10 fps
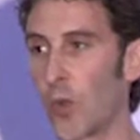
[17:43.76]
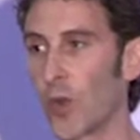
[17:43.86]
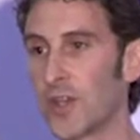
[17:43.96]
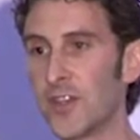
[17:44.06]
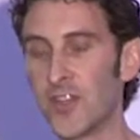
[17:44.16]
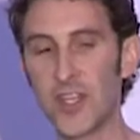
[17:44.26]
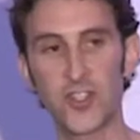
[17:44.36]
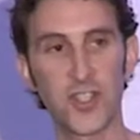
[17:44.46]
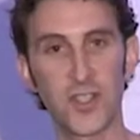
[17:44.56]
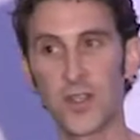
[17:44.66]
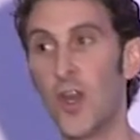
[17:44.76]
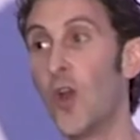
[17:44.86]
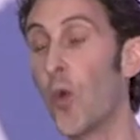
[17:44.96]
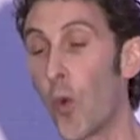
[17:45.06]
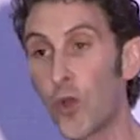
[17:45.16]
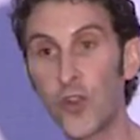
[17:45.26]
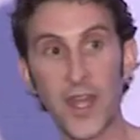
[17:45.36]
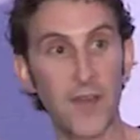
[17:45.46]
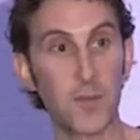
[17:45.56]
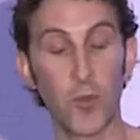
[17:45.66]
organization, or do they
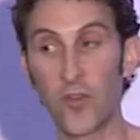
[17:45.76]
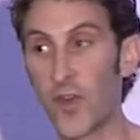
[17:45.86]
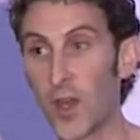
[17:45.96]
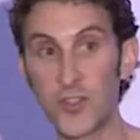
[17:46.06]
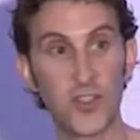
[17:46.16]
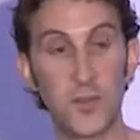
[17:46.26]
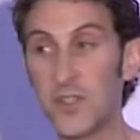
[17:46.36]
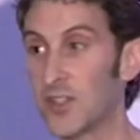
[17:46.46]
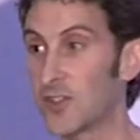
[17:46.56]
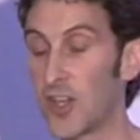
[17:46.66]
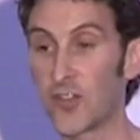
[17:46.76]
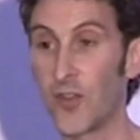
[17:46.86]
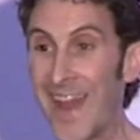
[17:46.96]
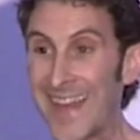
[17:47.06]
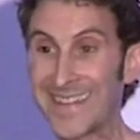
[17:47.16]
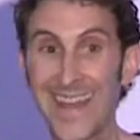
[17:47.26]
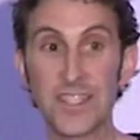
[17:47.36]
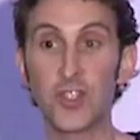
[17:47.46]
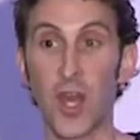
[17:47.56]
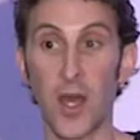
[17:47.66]
have the profile just to be successful at that
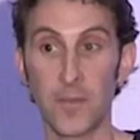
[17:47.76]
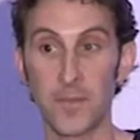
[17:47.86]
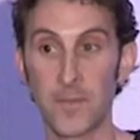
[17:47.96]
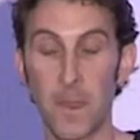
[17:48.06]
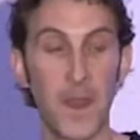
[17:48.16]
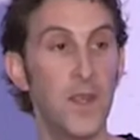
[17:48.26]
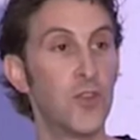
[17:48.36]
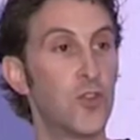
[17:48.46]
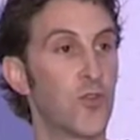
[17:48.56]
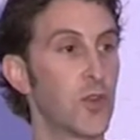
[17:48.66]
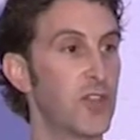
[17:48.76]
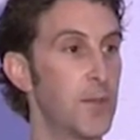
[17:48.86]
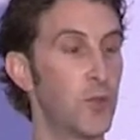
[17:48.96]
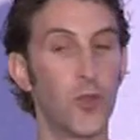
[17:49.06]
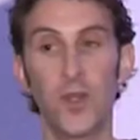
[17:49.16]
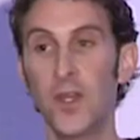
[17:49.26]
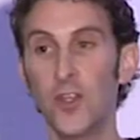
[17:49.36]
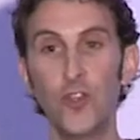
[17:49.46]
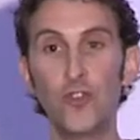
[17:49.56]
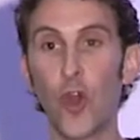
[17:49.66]
job? So for example,
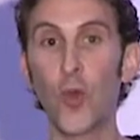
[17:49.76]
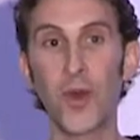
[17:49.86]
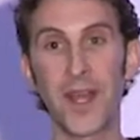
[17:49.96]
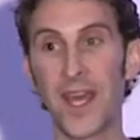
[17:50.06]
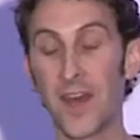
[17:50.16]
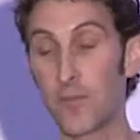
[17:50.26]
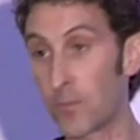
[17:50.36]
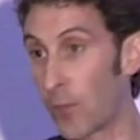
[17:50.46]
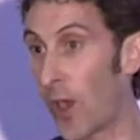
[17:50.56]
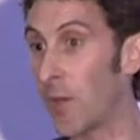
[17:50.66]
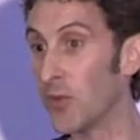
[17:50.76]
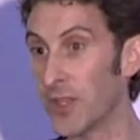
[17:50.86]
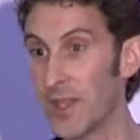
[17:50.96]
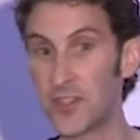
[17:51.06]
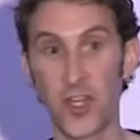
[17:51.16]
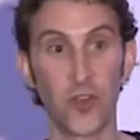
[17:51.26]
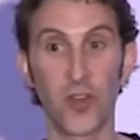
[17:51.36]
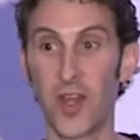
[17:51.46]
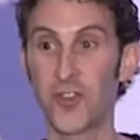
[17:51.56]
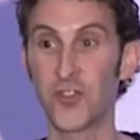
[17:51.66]
you don't want to have probably a general
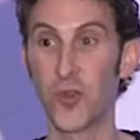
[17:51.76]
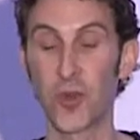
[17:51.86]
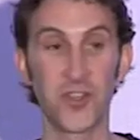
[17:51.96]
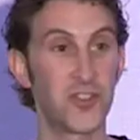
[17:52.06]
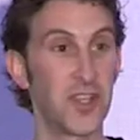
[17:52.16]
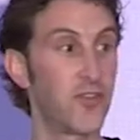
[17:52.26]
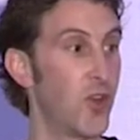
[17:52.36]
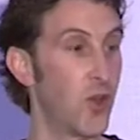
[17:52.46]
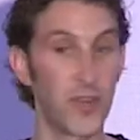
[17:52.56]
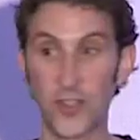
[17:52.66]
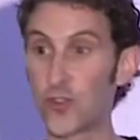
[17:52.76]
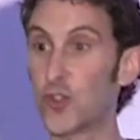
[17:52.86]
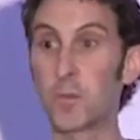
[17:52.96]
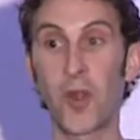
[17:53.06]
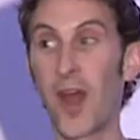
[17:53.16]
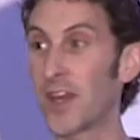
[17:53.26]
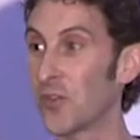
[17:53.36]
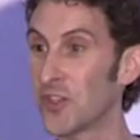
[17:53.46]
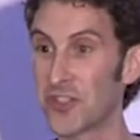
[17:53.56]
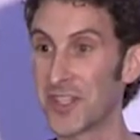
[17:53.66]
counsel or a CFO that's super high in
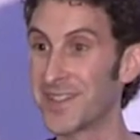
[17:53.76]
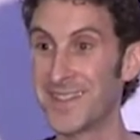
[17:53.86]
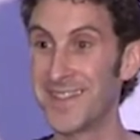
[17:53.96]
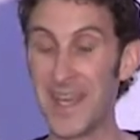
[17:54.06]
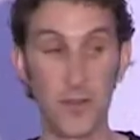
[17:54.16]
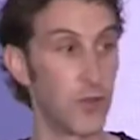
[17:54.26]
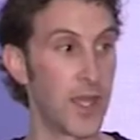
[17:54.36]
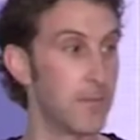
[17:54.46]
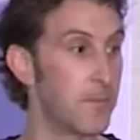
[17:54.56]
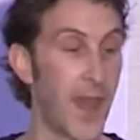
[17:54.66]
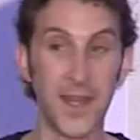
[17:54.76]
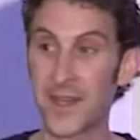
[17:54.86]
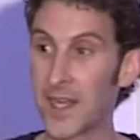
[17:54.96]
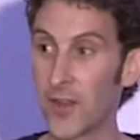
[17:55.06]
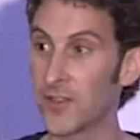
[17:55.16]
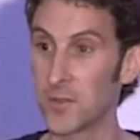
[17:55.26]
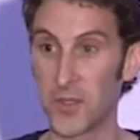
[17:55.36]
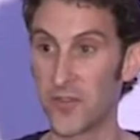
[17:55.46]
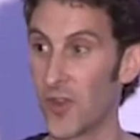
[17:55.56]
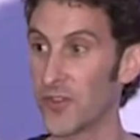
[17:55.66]
risking and bad at analyzing
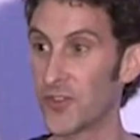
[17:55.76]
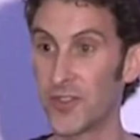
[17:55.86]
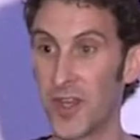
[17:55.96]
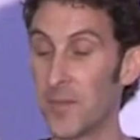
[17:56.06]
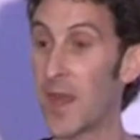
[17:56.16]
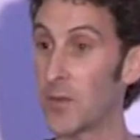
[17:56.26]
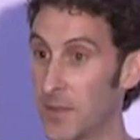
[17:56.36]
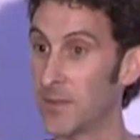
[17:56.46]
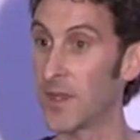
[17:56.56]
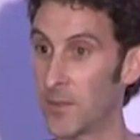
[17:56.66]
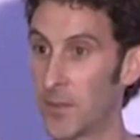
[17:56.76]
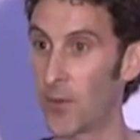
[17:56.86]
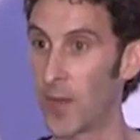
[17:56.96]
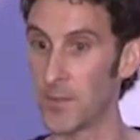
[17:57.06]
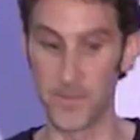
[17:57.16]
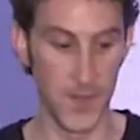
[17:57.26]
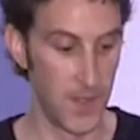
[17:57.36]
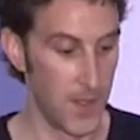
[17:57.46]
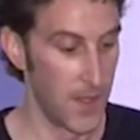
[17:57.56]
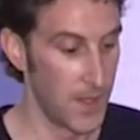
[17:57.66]
pitfalls. That would be a problem.
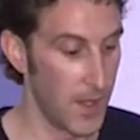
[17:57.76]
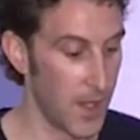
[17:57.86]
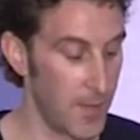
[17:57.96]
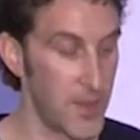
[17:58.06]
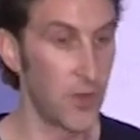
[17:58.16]
And